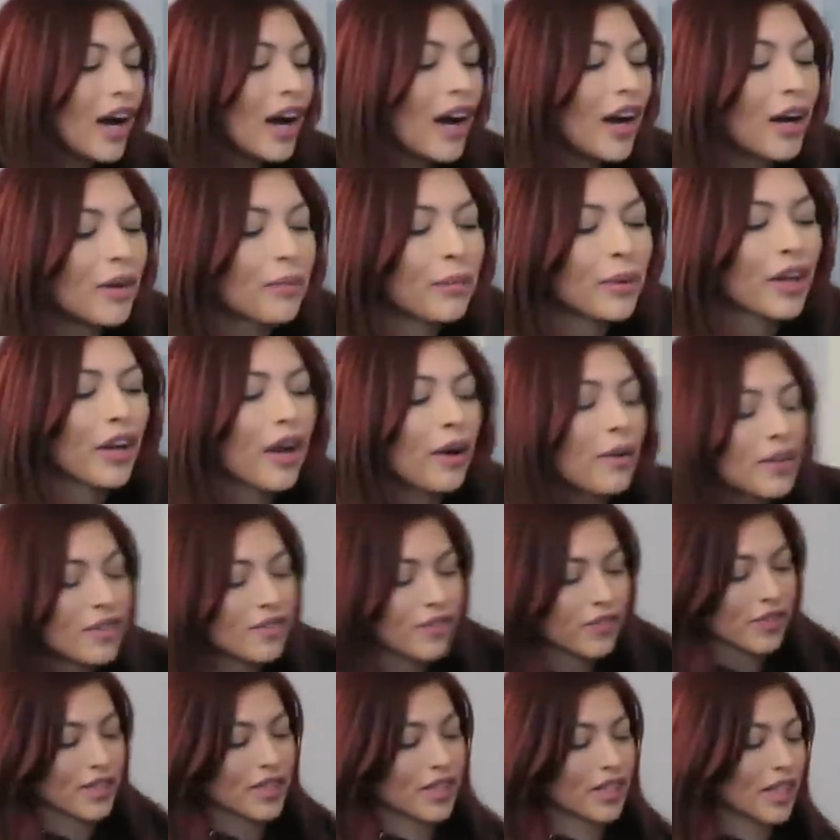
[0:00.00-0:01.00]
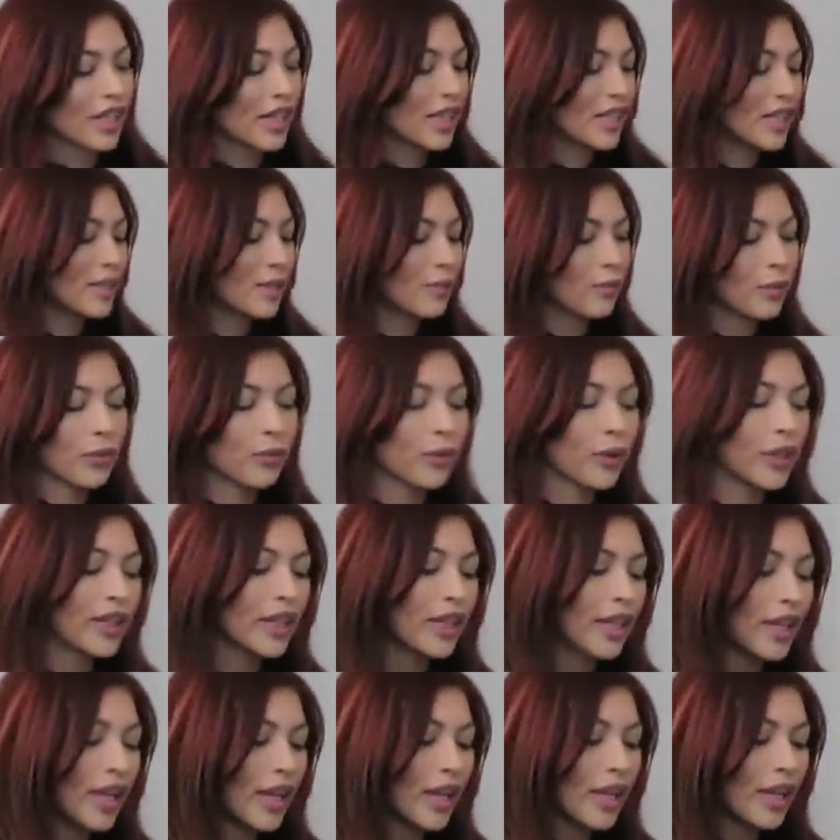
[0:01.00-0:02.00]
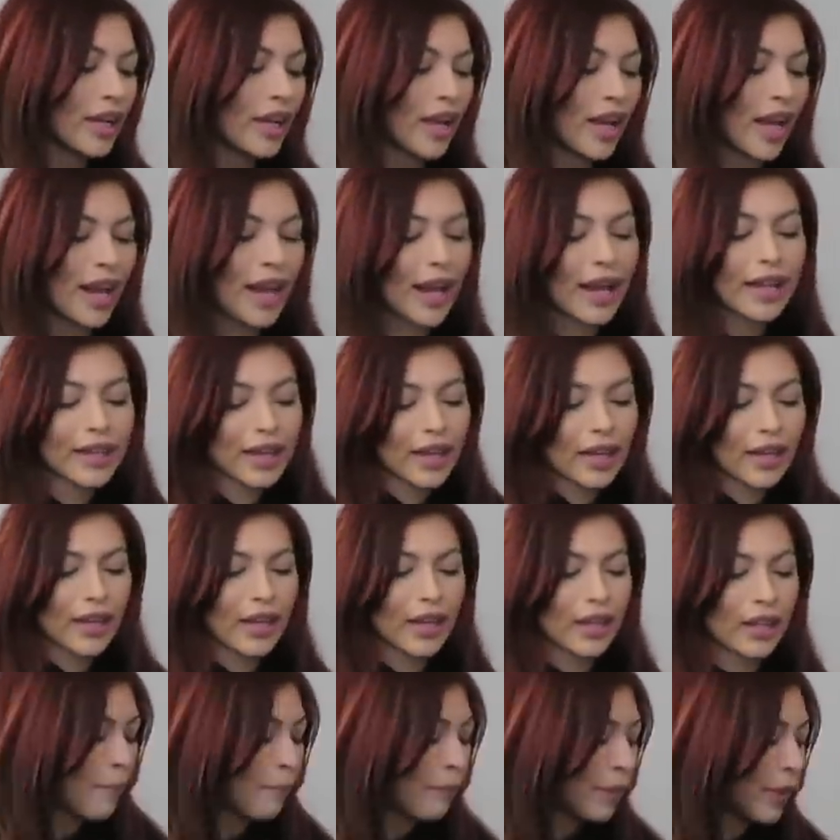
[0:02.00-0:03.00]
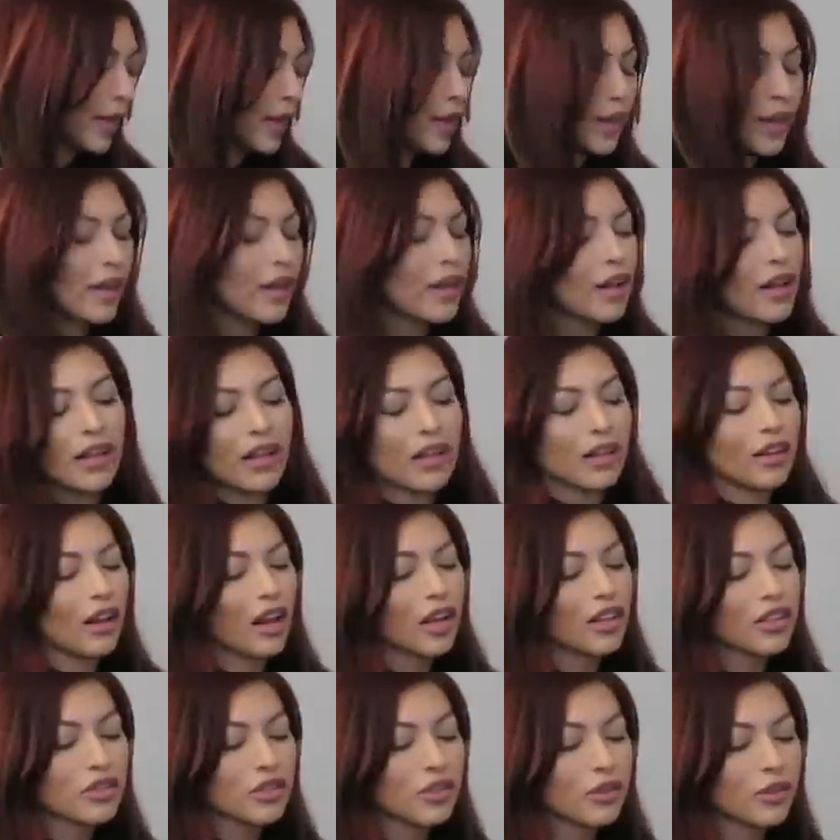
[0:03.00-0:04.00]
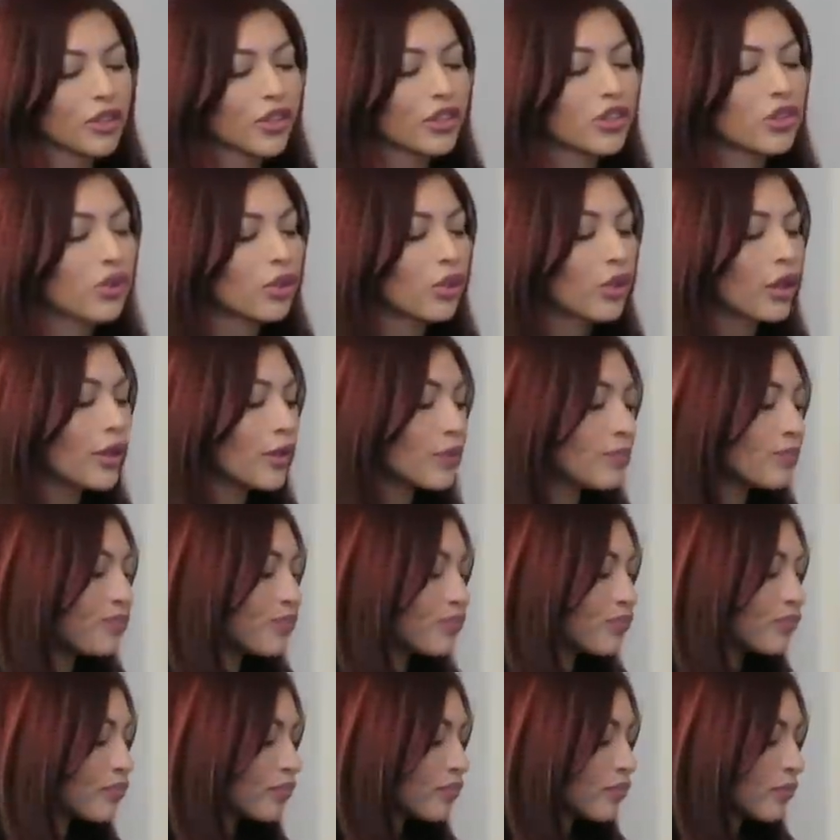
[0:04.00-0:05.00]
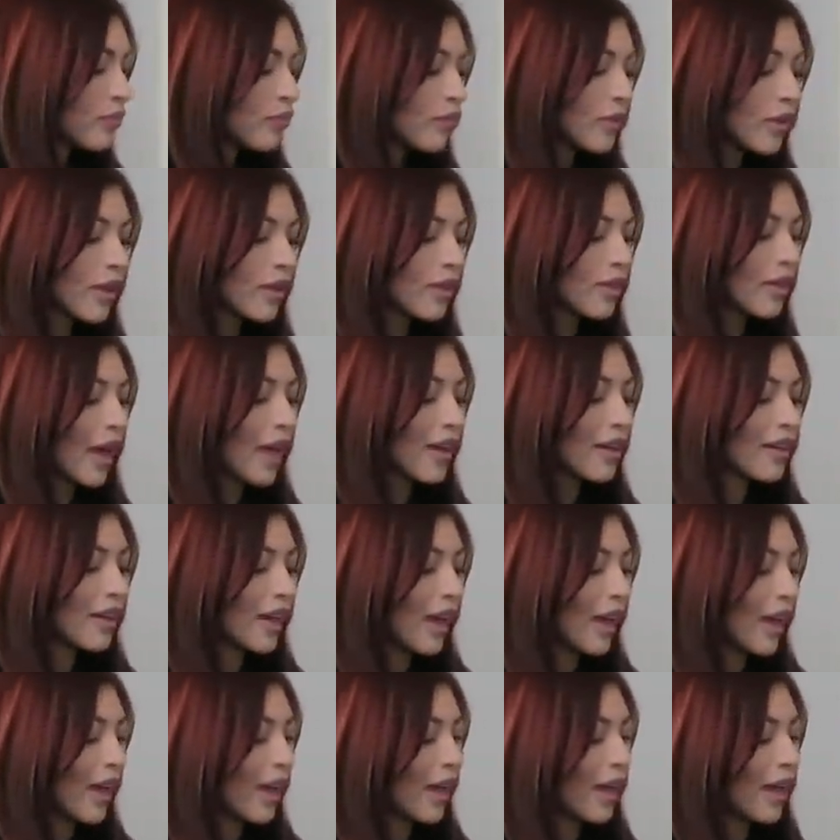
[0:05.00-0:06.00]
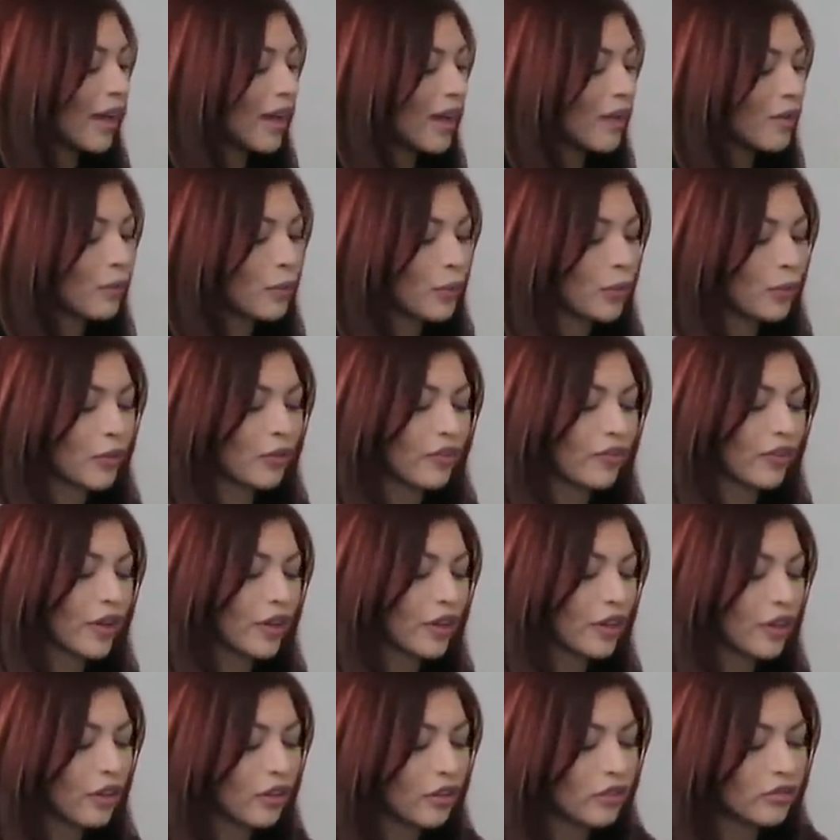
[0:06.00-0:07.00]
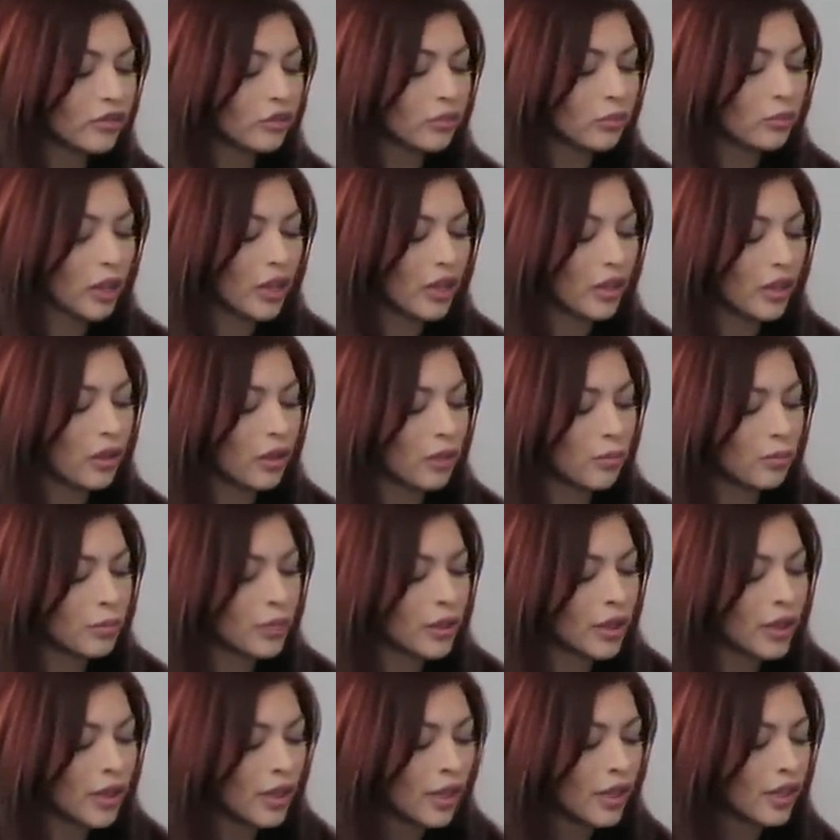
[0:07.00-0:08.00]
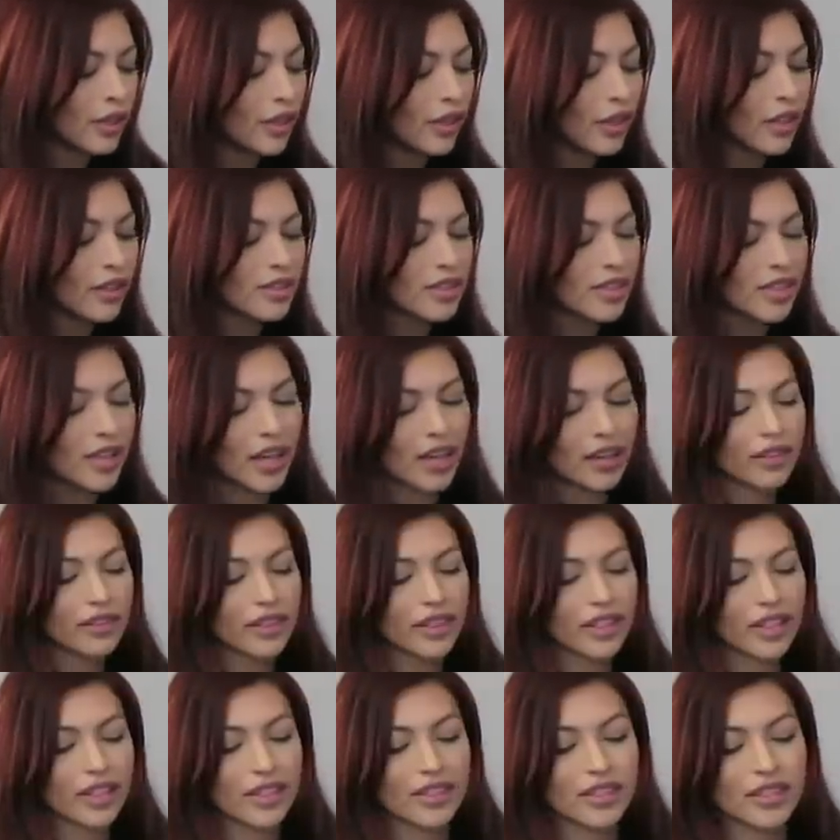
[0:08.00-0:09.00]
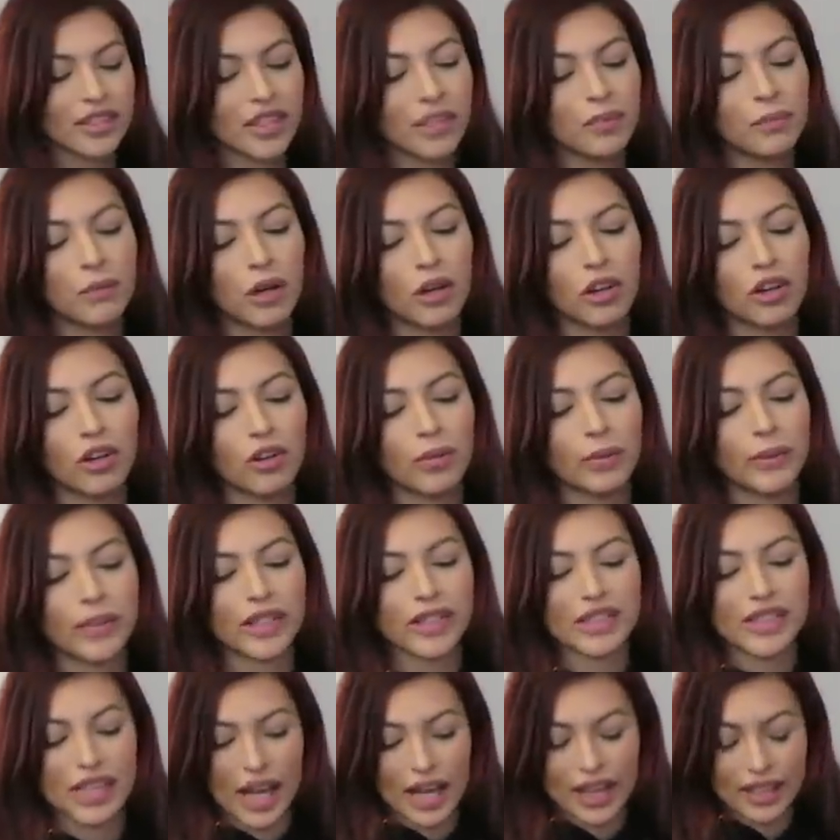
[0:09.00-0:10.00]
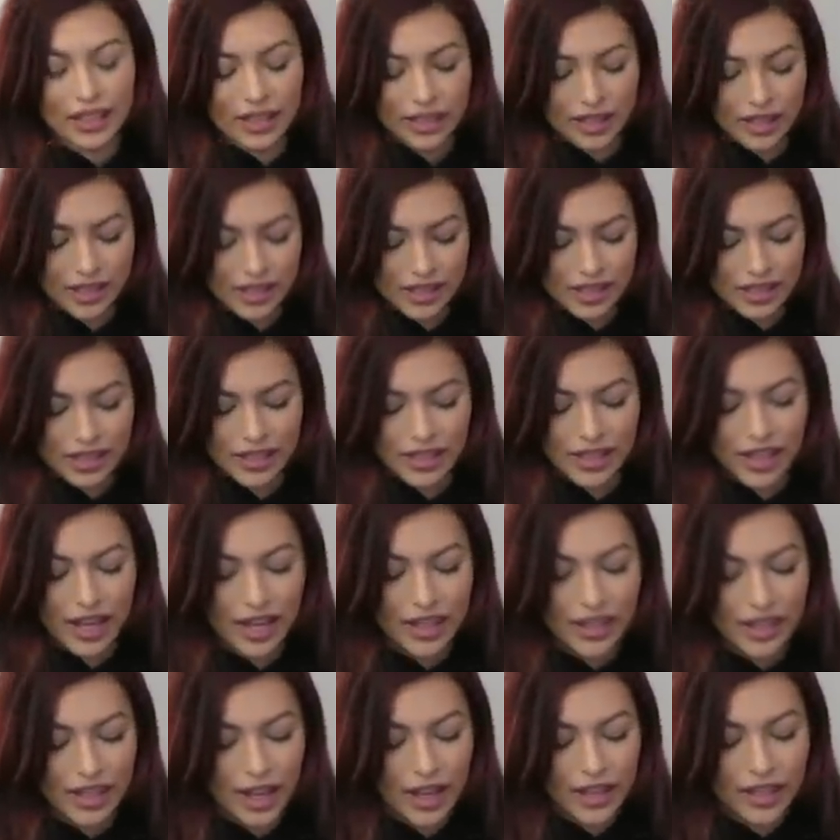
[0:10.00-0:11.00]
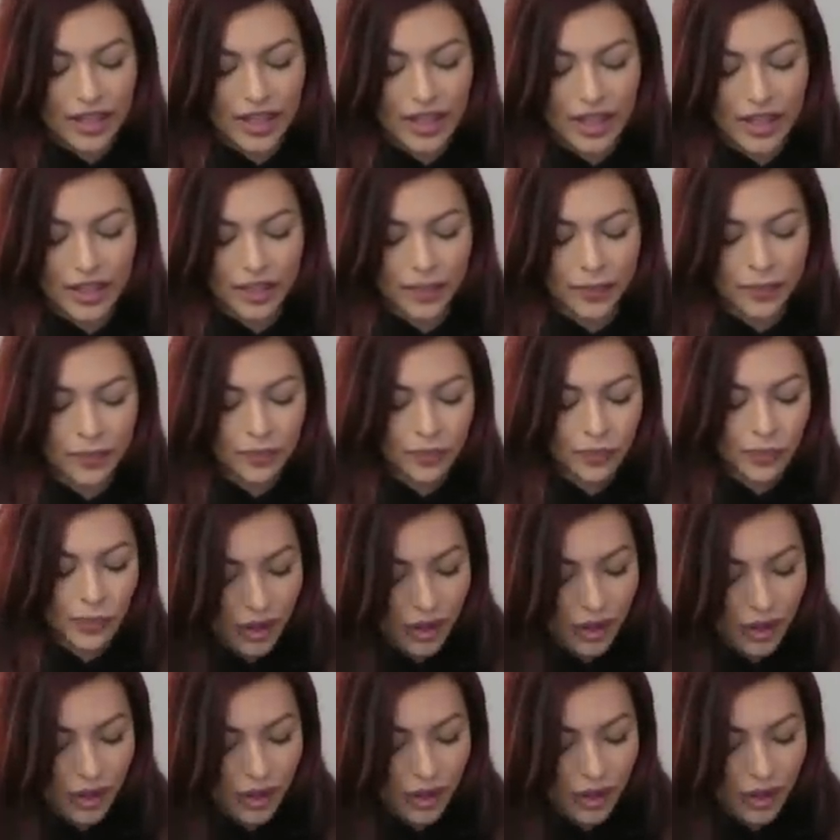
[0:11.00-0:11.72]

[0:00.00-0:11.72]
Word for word: um, he always feels like he needs to be working and I get it. But long story short, that day we were very overwhelmed. Y'all see how the kids come home and attack us and yada yada yada.